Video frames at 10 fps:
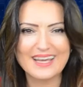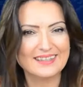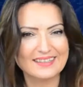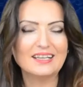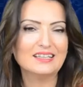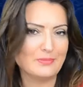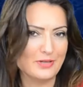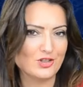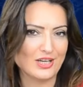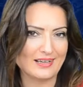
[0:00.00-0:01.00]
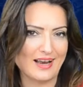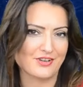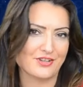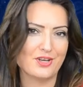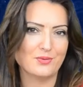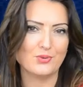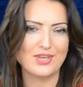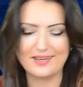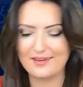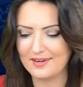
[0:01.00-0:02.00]
The fire elements are very
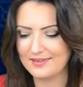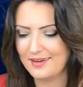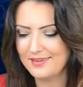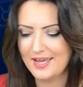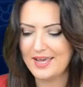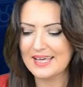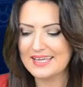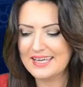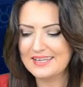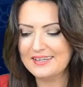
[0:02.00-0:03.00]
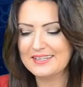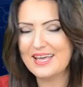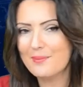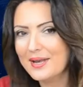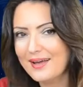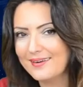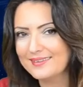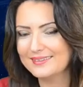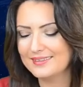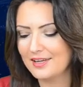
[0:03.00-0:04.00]
intensifying, and we are
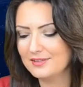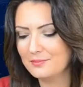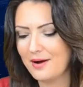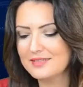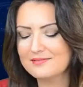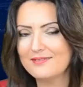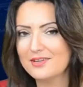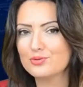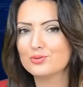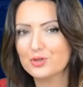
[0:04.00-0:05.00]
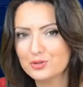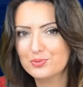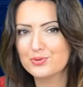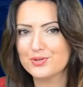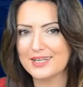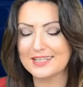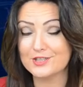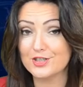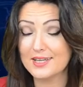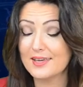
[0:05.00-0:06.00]
going to experience it in our lives.
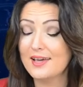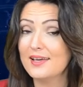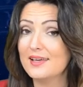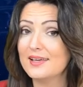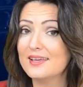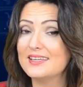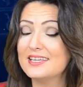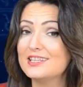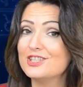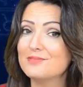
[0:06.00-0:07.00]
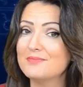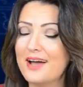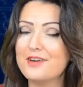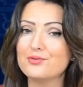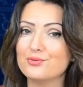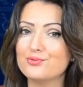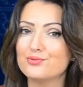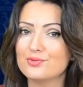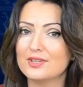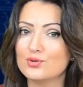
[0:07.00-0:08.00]
So in the new moon,
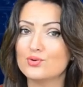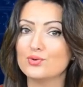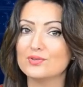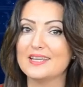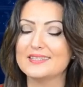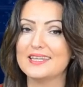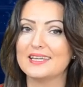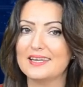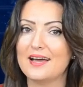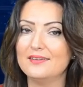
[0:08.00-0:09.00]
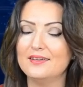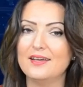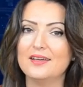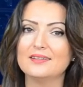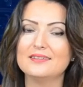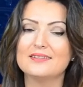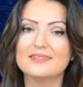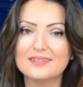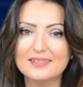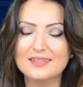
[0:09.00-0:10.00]
especially cases about
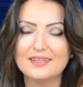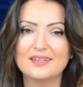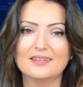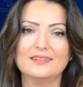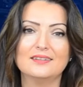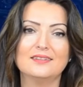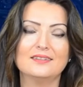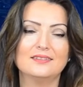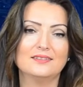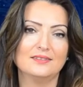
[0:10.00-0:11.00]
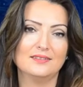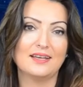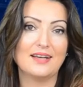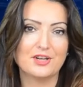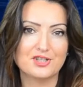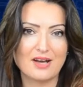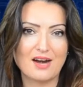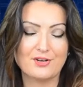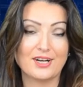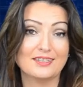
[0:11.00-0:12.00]
society and cases to affect
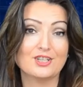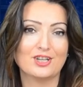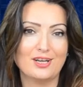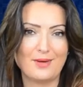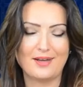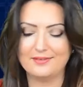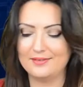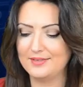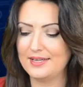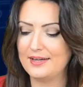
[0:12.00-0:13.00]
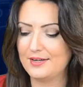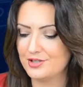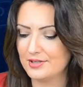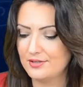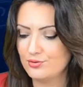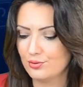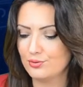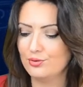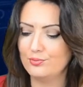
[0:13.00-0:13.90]
society, such as technology